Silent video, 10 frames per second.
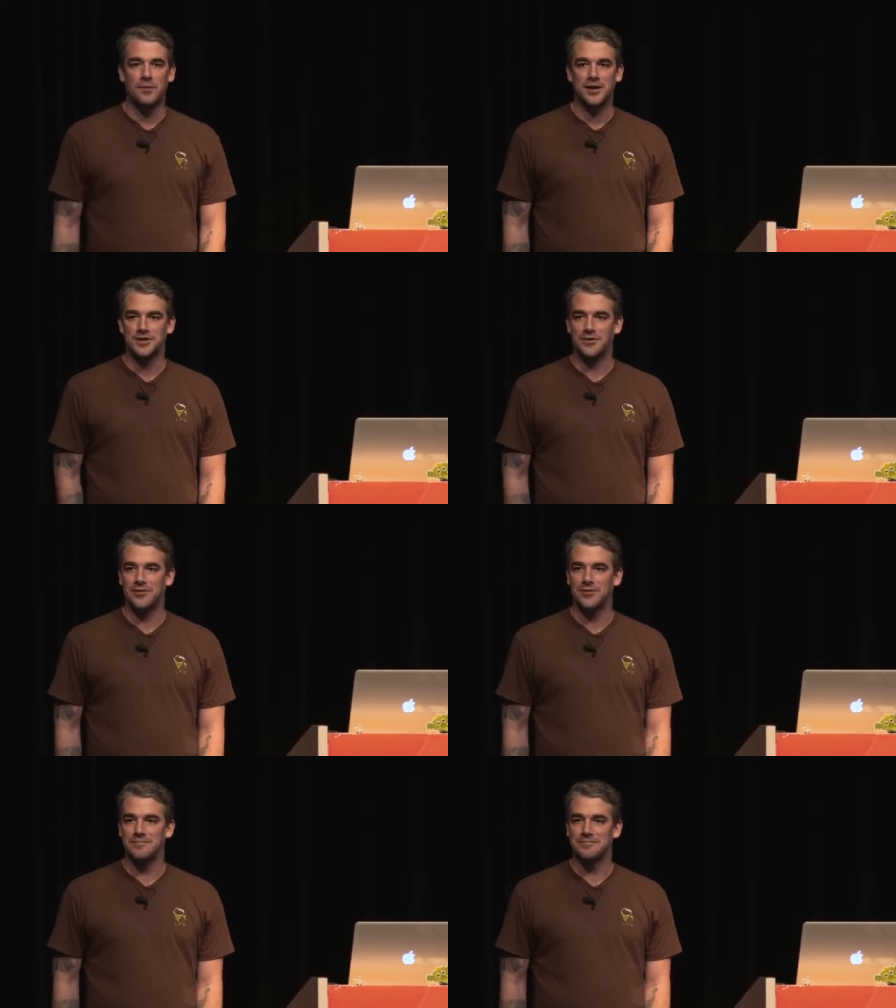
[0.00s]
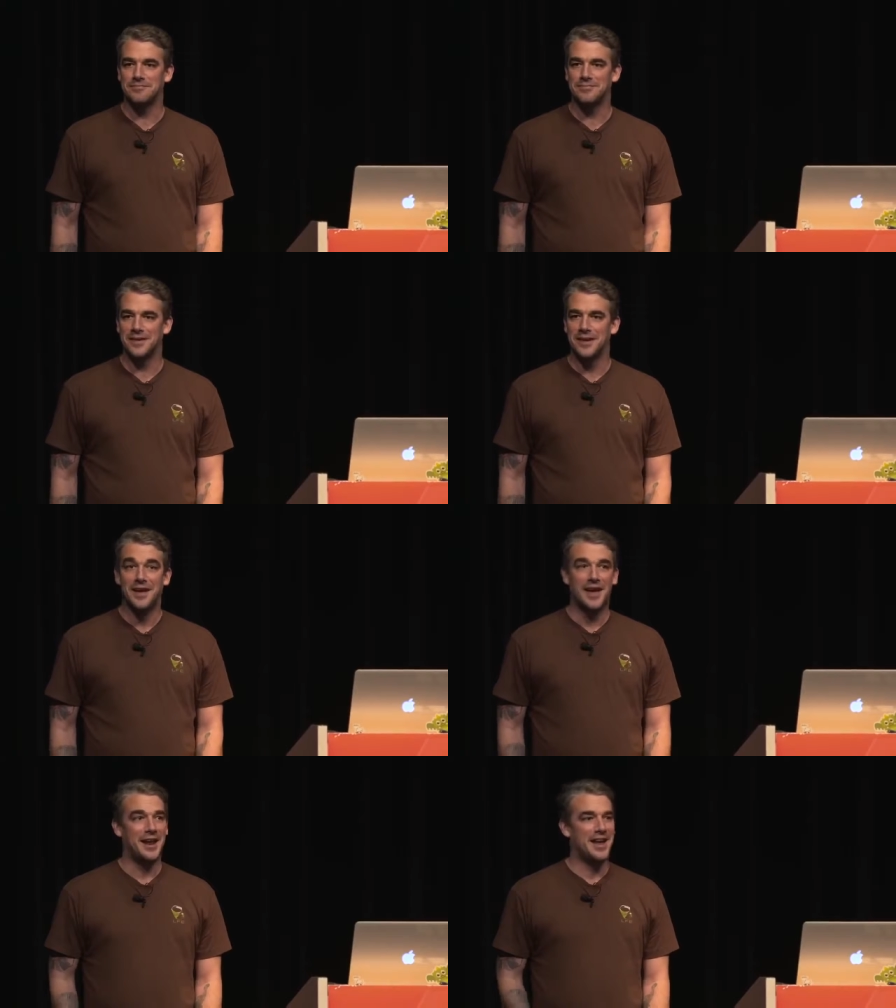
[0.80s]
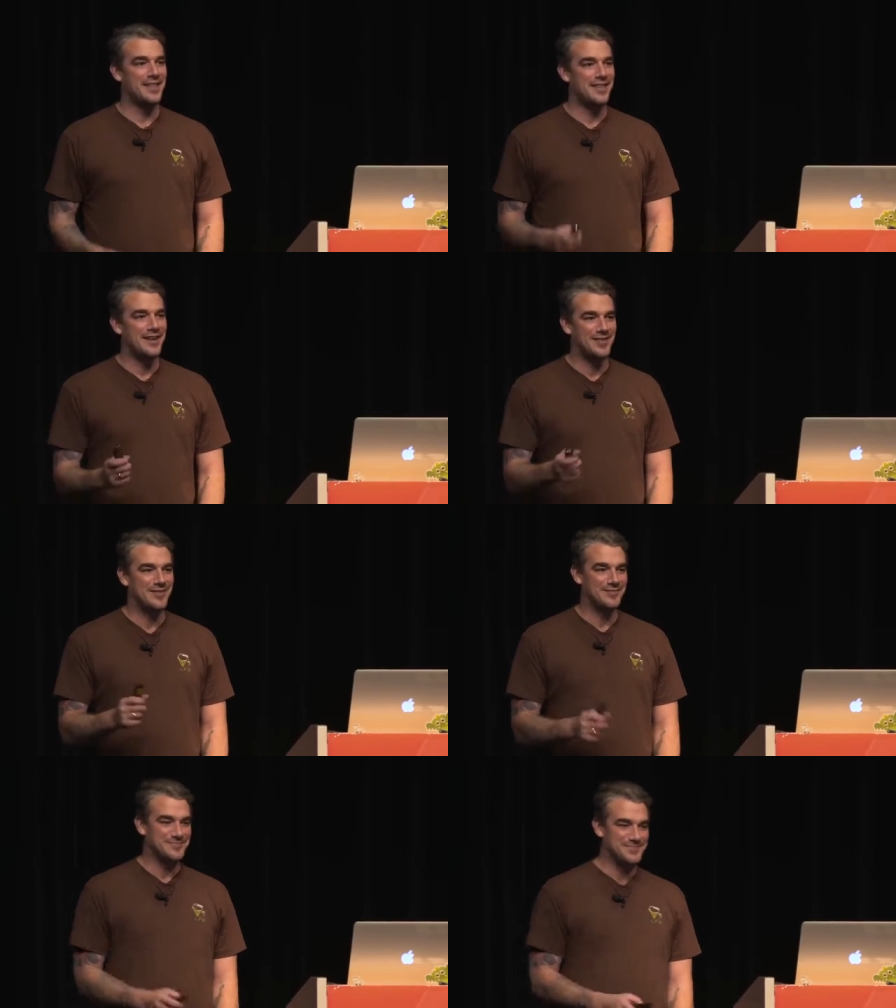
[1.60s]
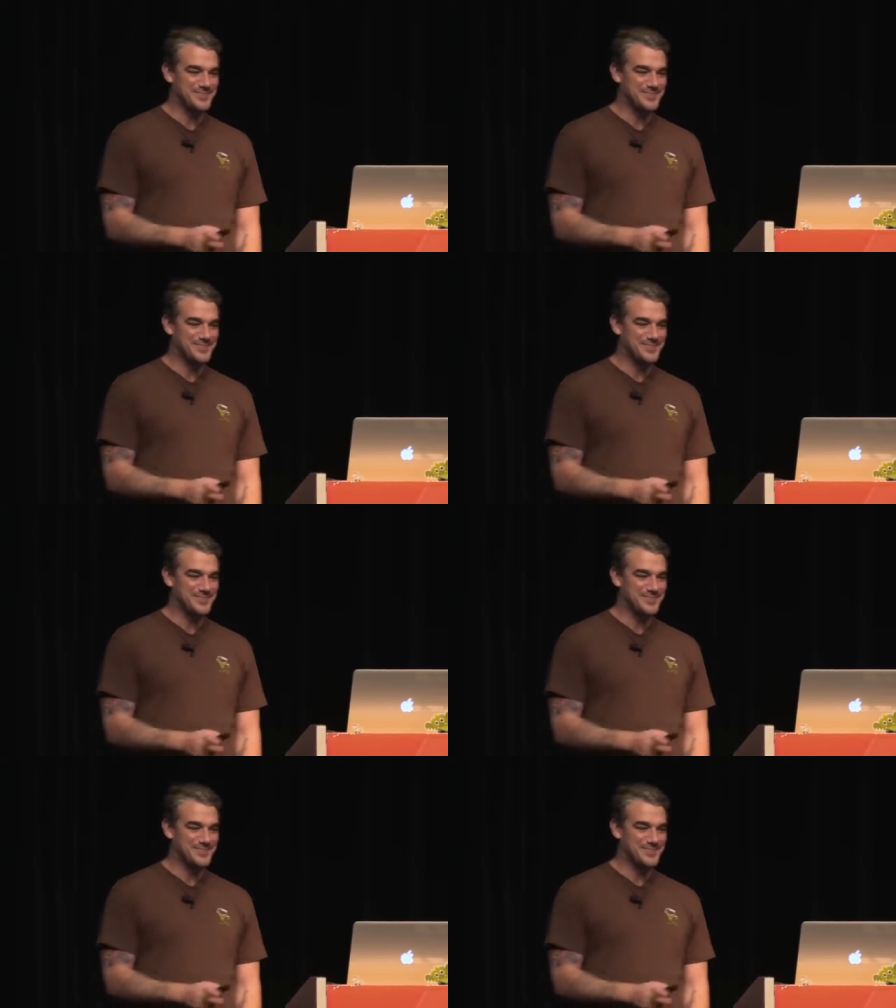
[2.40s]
me questions. And again, thanks.